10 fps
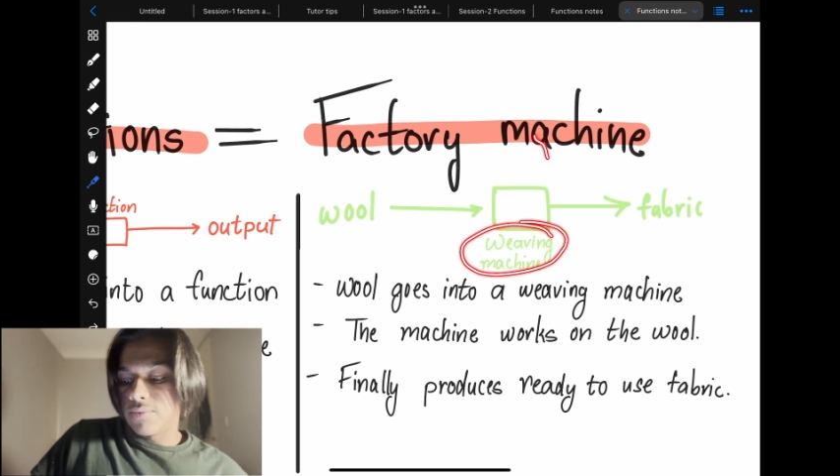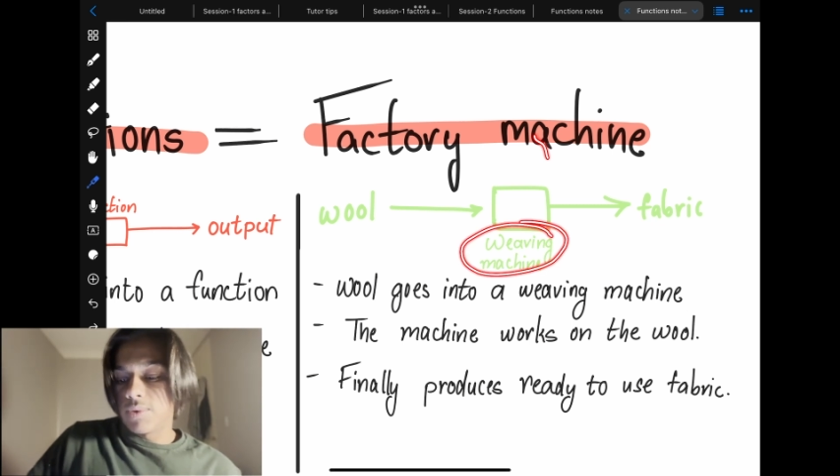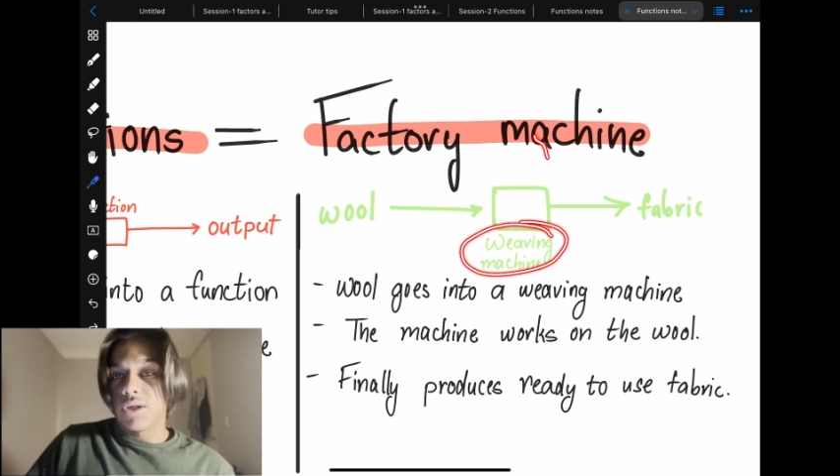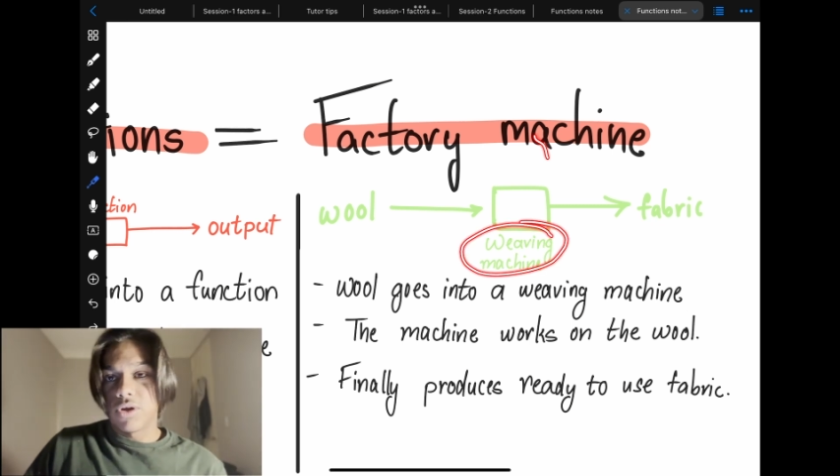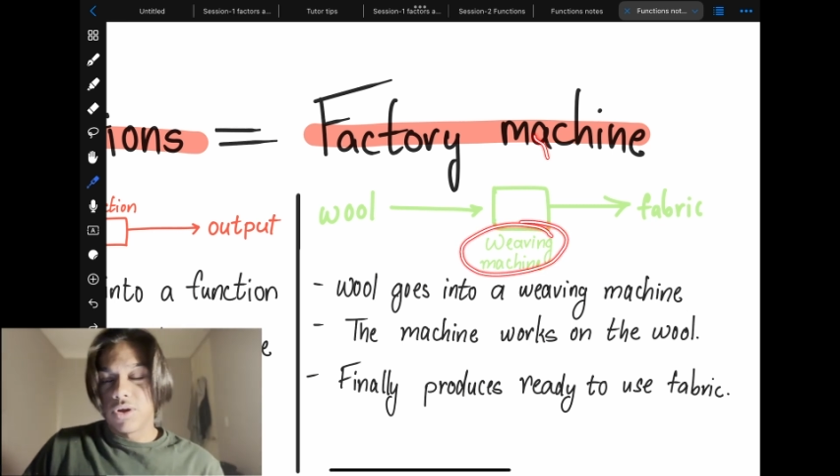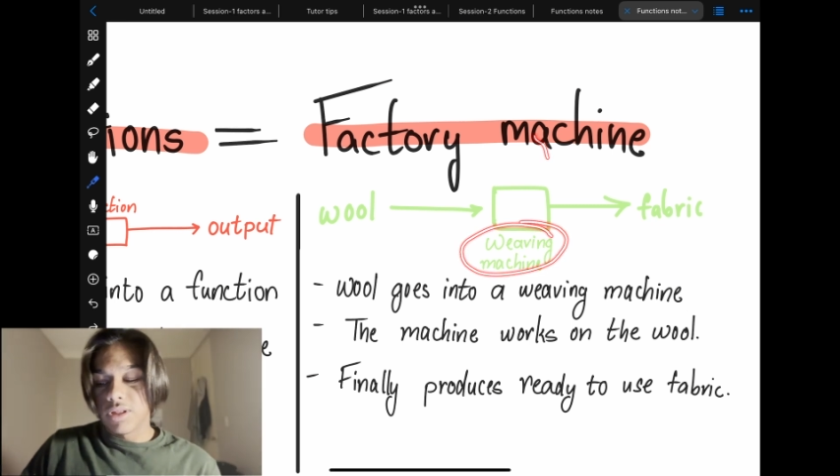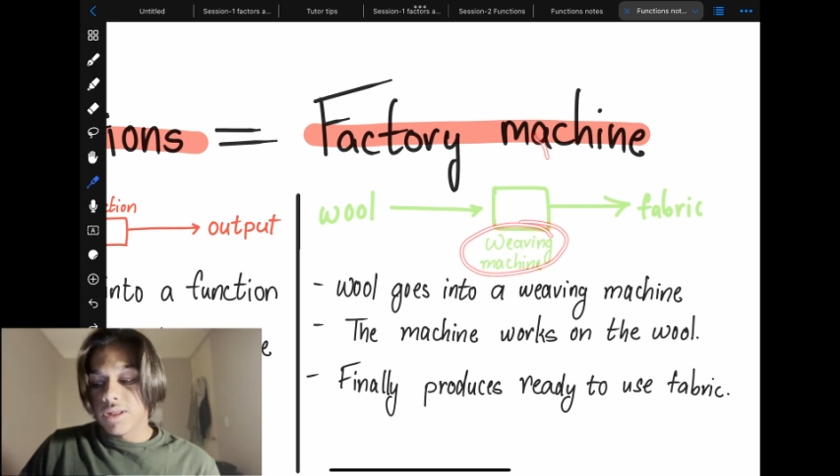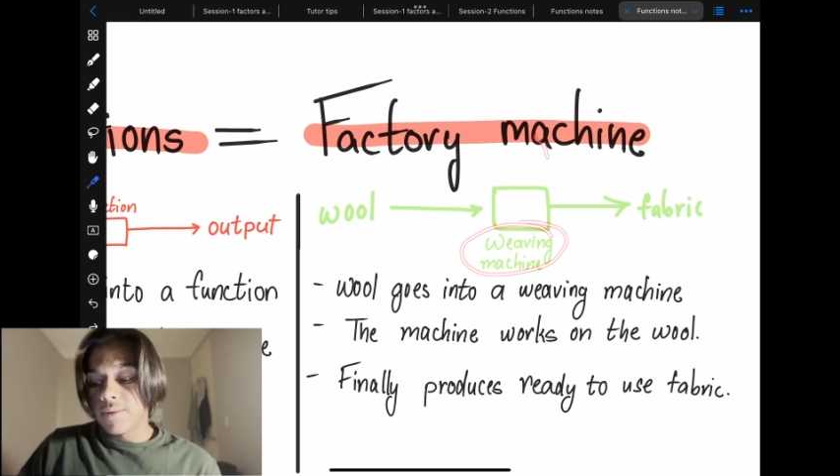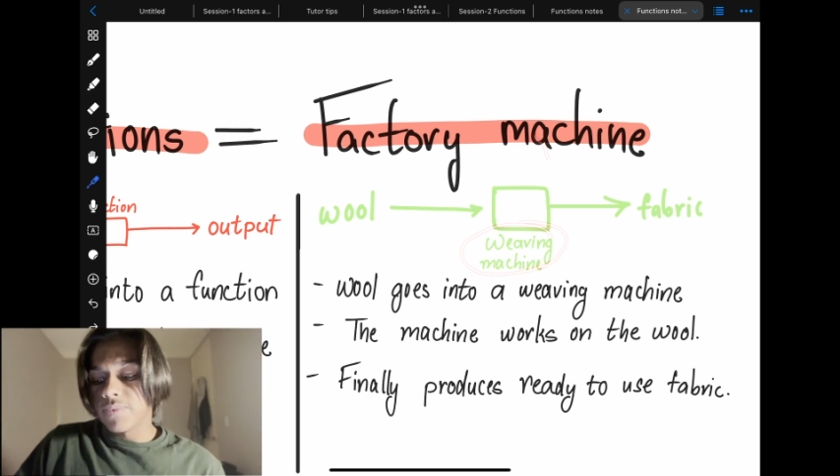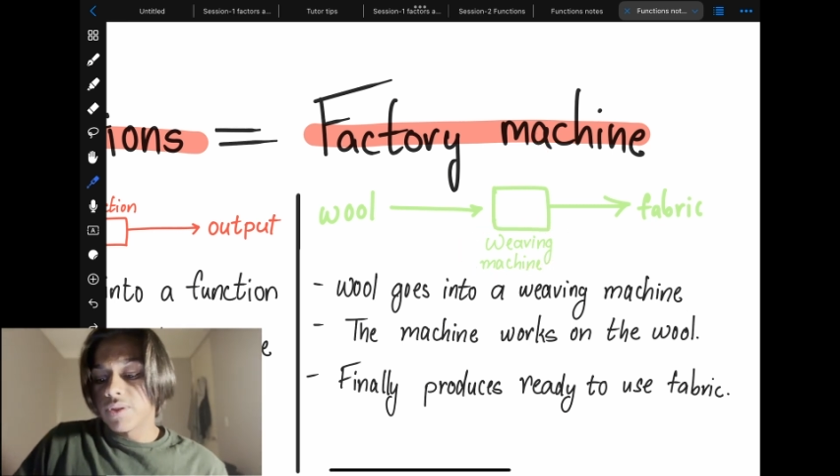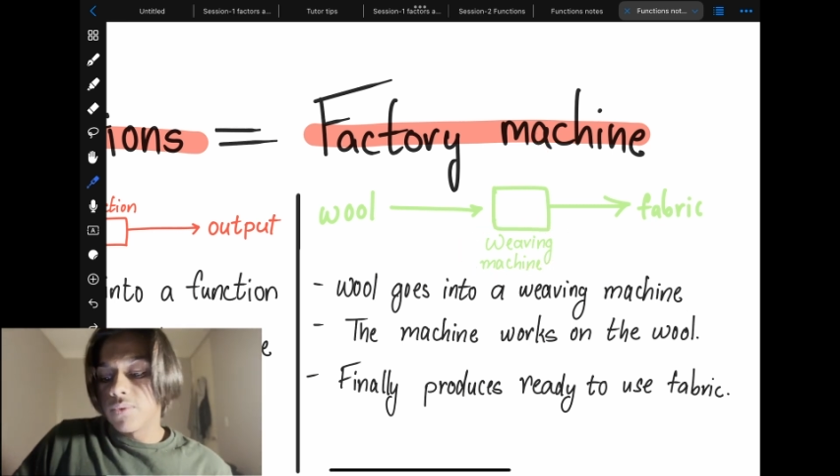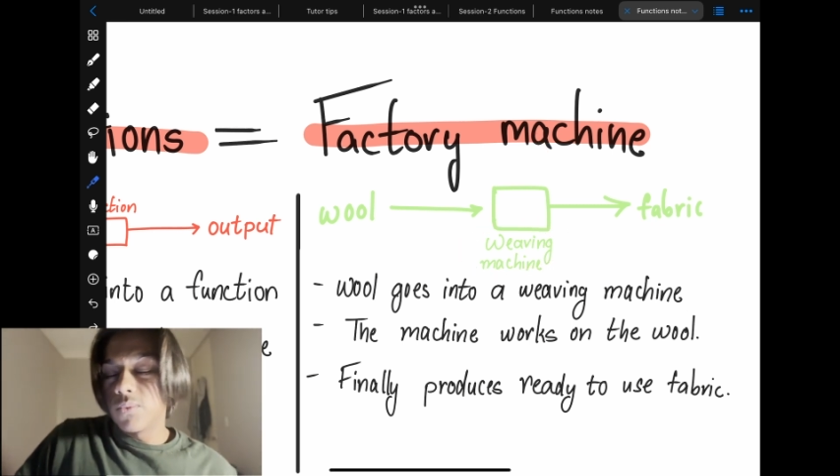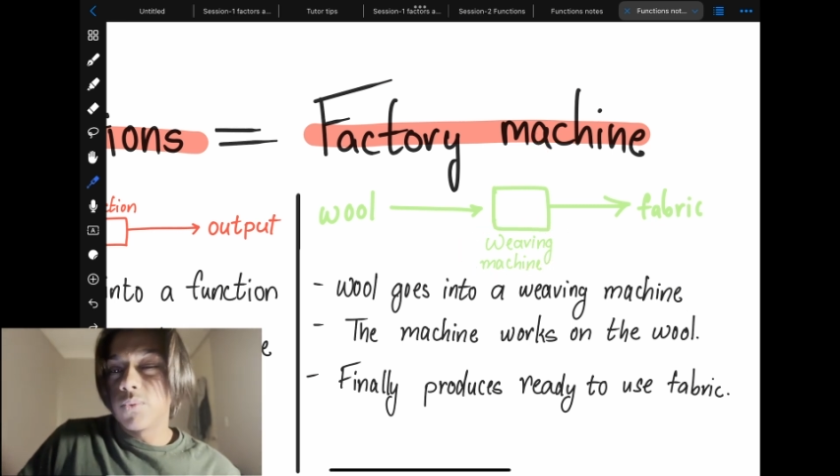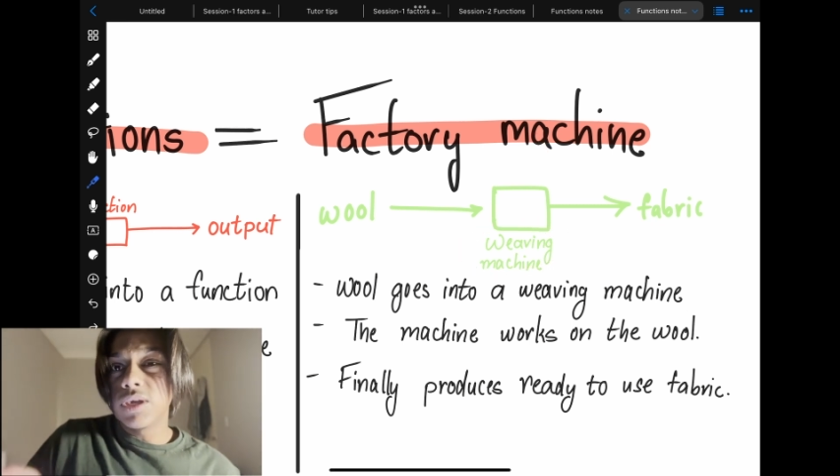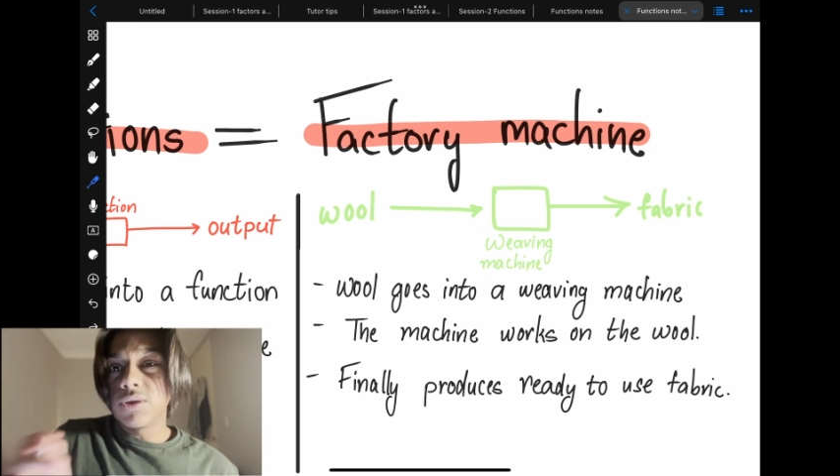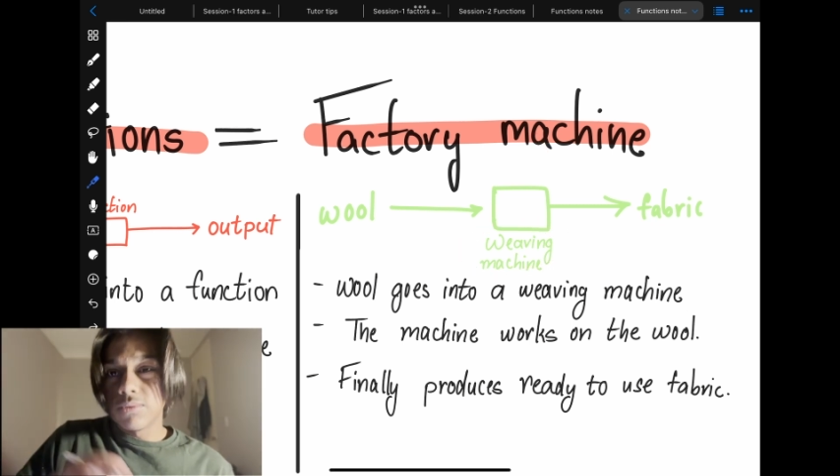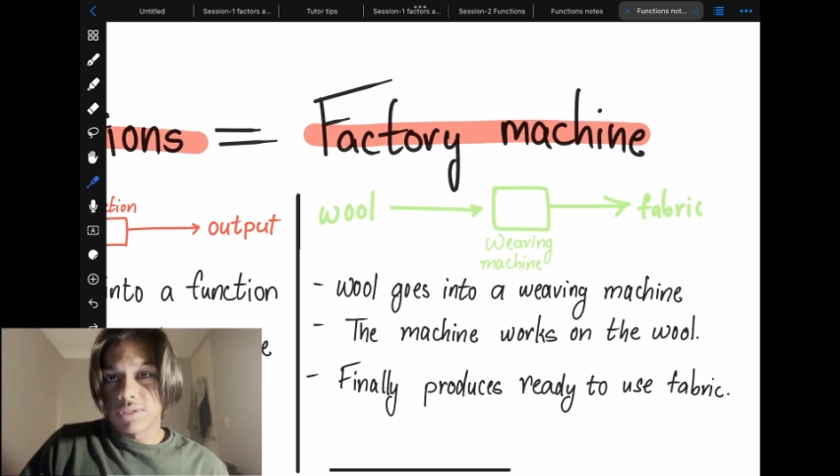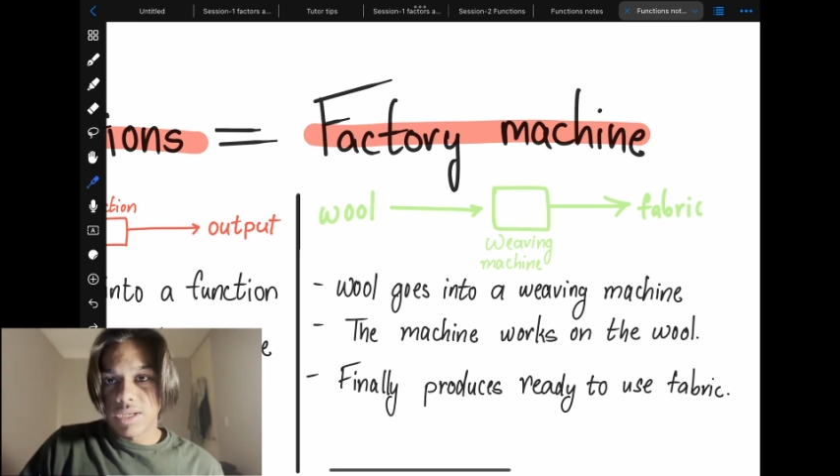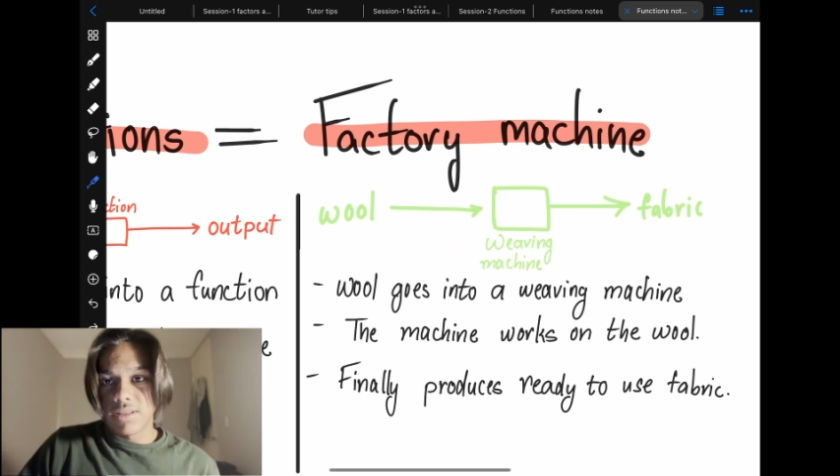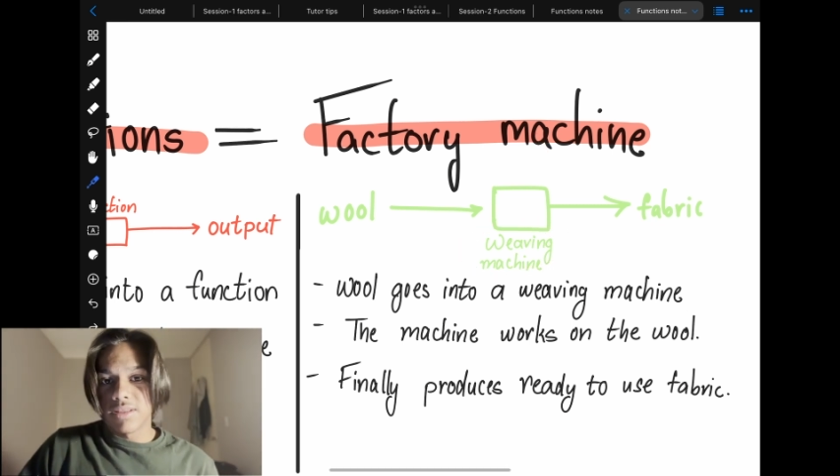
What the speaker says: we call it, weaves it.